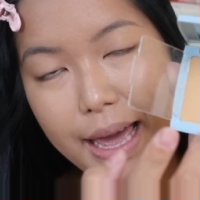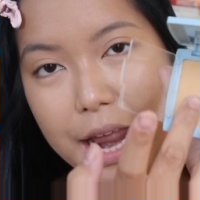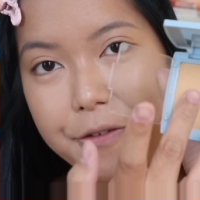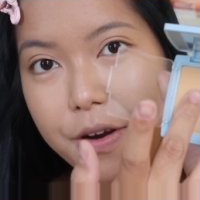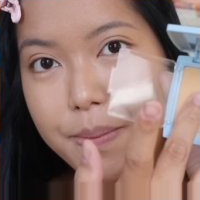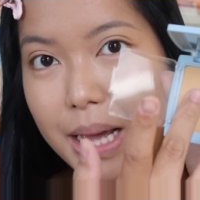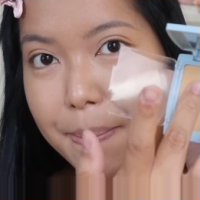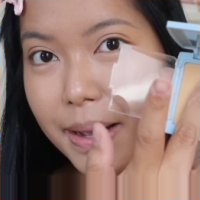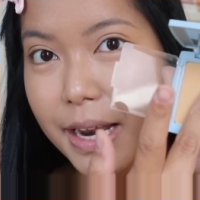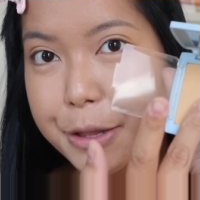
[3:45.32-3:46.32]
And for me,
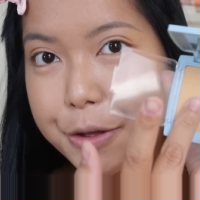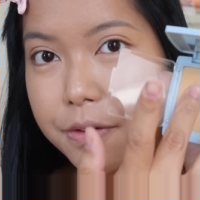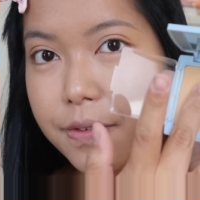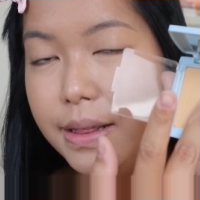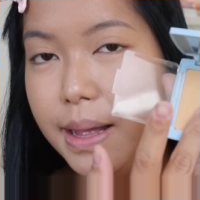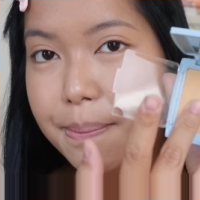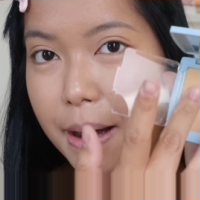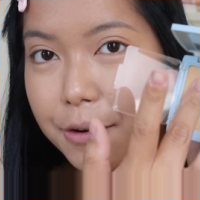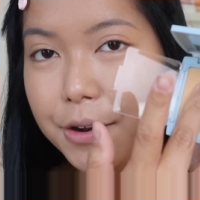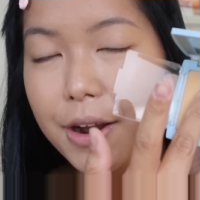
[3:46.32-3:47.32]
kapag ganito yung feel ng
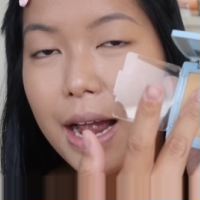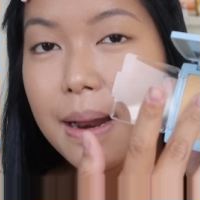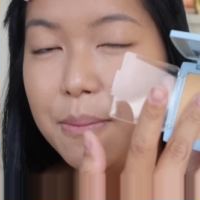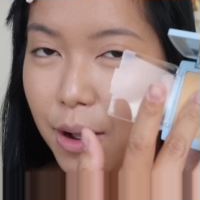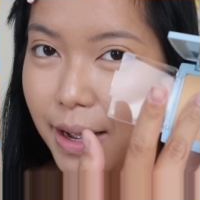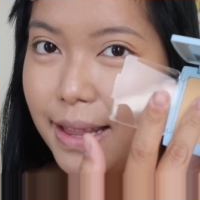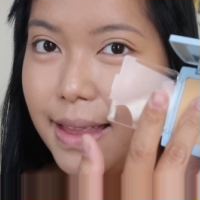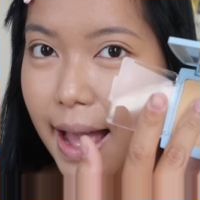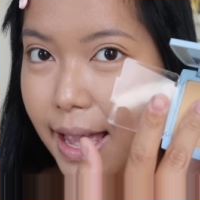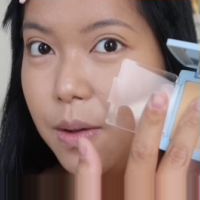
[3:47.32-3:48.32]
powder, alam mo agad
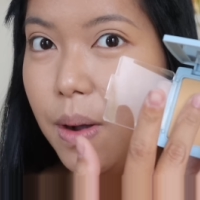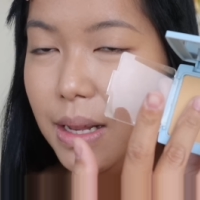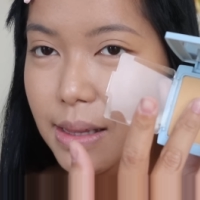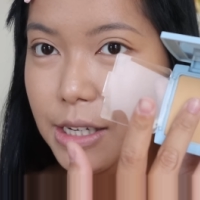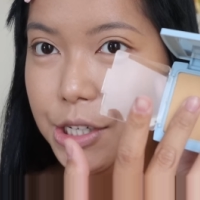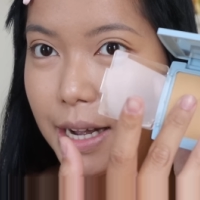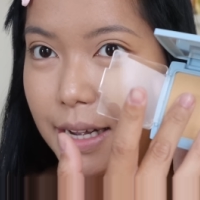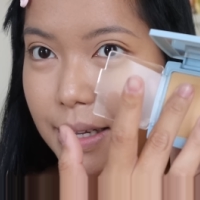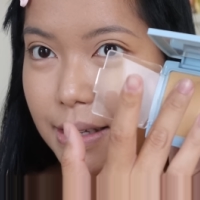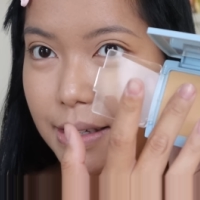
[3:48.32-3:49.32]
na high quality siya.